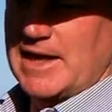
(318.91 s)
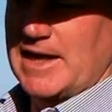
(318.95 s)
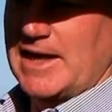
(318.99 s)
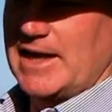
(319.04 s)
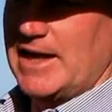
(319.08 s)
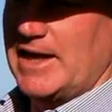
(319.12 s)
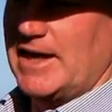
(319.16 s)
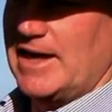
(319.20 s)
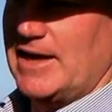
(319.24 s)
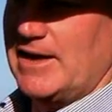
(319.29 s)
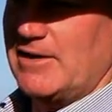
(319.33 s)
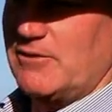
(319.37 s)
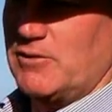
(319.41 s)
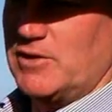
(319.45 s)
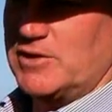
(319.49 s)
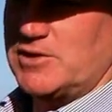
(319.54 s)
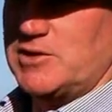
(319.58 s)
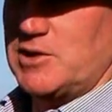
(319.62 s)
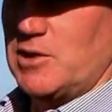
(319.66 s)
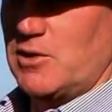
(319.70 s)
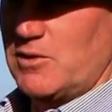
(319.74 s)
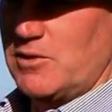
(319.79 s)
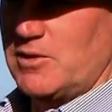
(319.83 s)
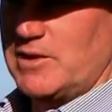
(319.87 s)
And
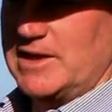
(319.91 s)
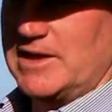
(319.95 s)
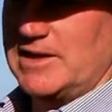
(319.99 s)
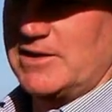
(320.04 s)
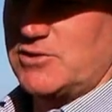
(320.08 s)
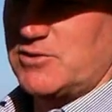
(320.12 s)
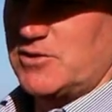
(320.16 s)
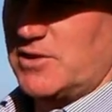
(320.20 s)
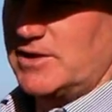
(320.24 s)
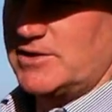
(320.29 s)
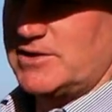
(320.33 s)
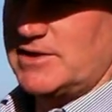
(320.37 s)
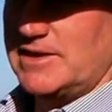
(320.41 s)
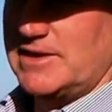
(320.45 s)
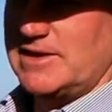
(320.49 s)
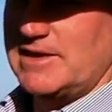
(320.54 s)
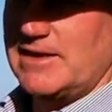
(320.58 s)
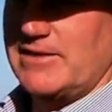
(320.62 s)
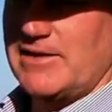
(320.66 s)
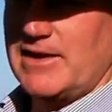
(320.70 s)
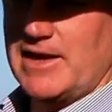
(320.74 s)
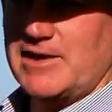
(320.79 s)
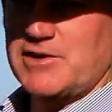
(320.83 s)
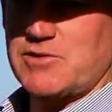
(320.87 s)
what's totally
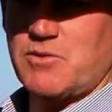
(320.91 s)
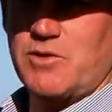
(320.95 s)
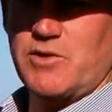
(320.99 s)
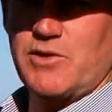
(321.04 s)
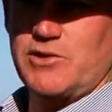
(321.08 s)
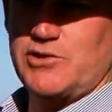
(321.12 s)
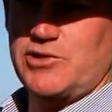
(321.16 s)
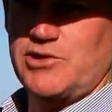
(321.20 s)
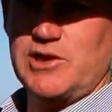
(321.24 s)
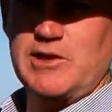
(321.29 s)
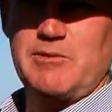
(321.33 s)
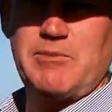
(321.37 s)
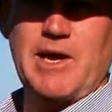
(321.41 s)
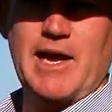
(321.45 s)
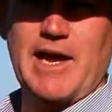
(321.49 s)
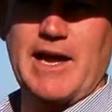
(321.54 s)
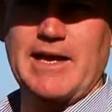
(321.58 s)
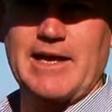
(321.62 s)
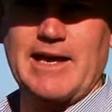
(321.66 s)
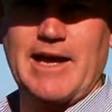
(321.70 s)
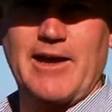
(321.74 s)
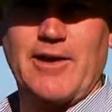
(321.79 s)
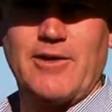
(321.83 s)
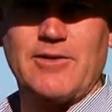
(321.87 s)
interesting, that's where the sheep
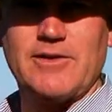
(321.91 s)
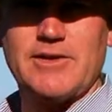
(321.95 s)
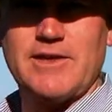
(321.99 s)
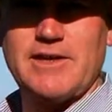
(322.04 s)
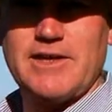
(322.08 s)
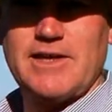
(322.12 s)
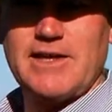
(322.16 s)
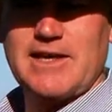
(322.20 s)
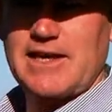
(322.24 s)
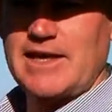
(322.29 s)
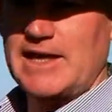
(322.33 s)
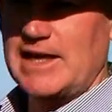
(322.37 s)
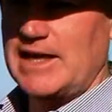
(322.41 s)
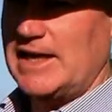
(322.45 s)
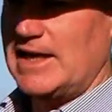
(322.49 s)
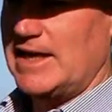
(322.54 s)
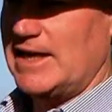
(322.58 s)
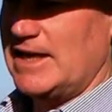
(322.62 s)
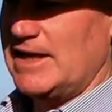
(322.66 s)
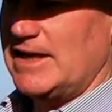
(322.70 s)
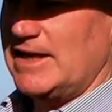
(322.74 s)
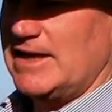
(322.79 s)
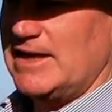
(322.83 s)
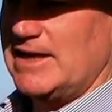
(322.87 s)
hang out.
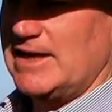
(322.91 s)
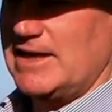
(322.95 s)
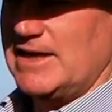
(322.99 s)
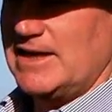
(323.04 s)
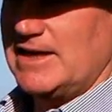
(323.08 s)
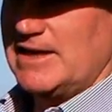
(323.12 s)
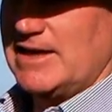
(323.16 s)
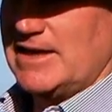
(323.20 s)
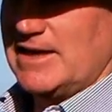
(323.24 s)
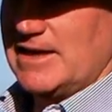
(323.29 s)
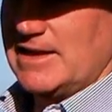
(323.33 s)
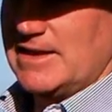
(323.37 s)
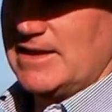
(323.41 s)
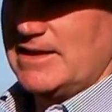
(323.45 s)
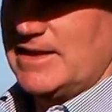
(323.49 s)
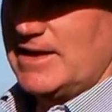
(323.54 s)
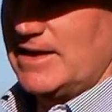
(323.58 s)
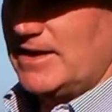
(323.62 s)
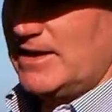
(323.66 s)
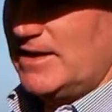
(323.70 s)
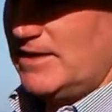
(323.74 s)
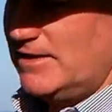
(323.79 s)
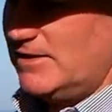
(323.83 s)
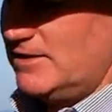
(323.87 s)
And uh,
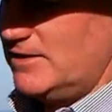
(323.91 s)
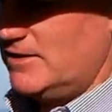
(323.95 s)
they,